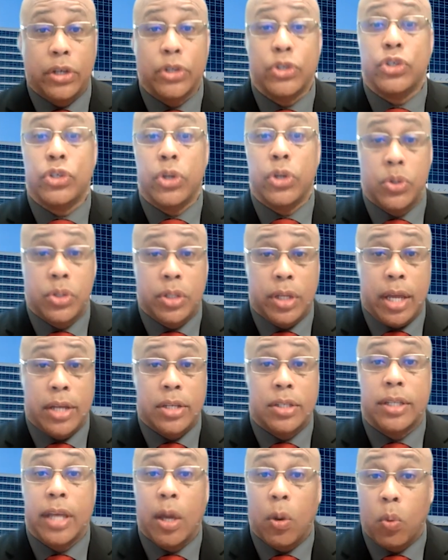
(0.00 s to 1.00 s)

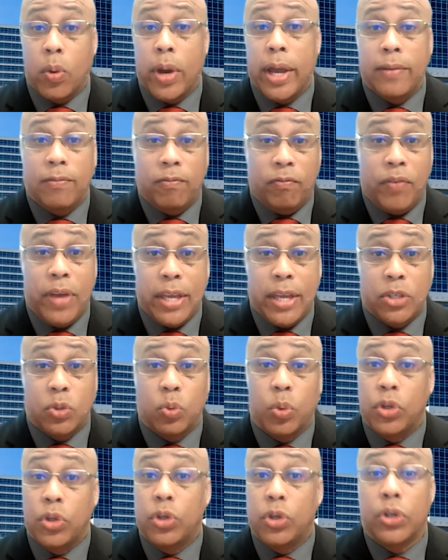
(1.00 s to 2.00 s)
associates that white face
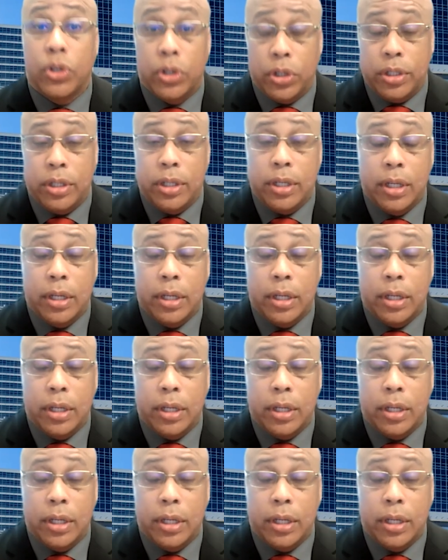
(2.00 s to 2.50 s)
with good.